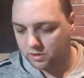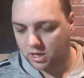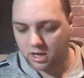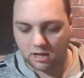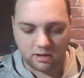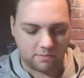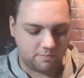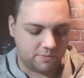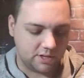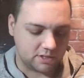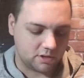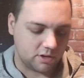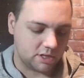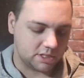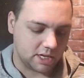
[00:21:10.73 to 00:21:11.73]
As
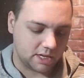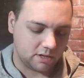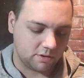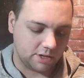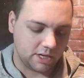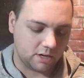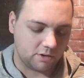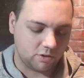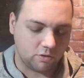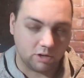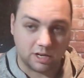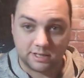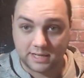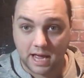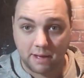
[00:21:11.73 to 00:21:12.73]
long as I don't get a whole
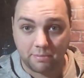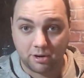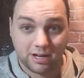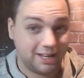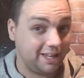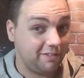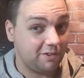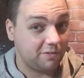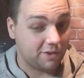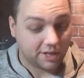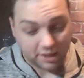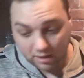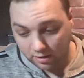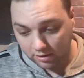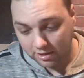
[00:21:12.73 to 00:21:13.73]
lot of DAP on it, even if I
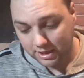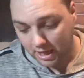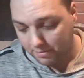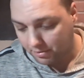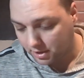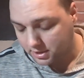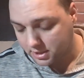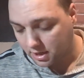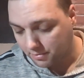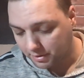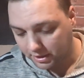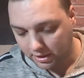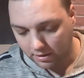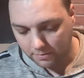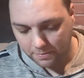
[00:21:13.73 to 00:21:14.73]
get a little DAP on it, it's not a
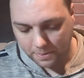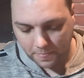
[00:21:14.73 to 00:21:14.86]
big deal.